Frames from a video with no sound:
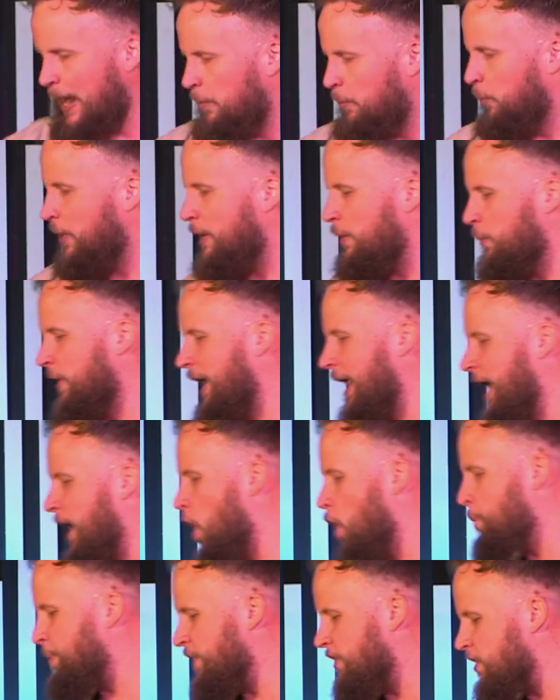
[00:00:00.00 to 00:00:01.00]
I
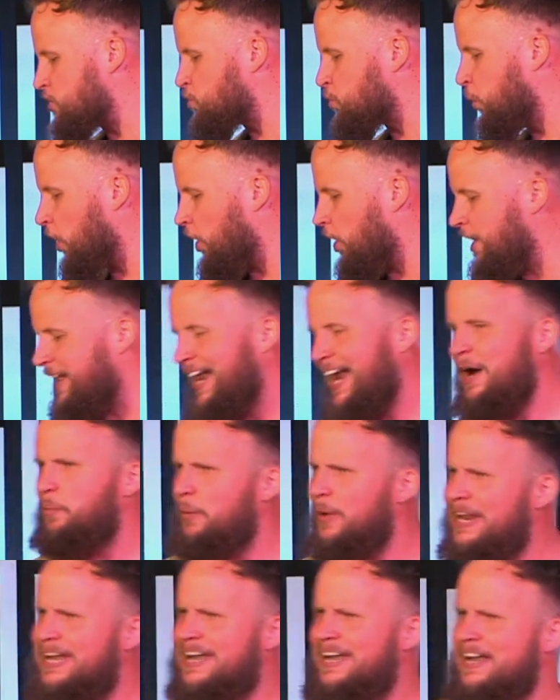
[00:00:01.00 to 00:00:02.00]
open this word and I
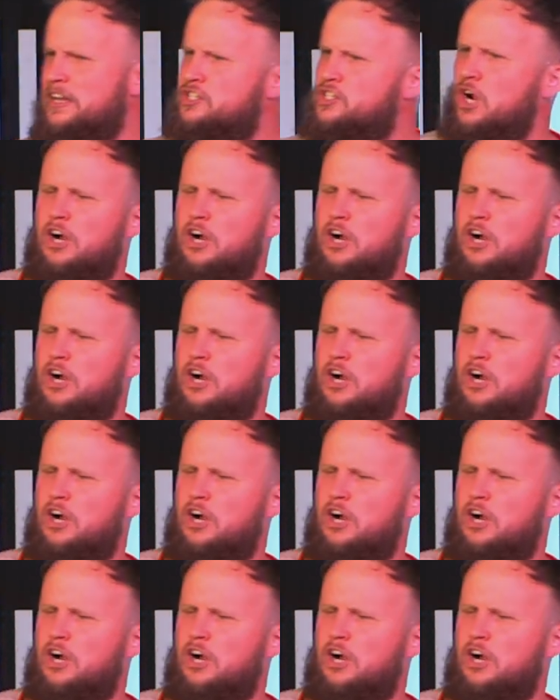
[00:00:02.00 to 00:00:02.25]
read it and it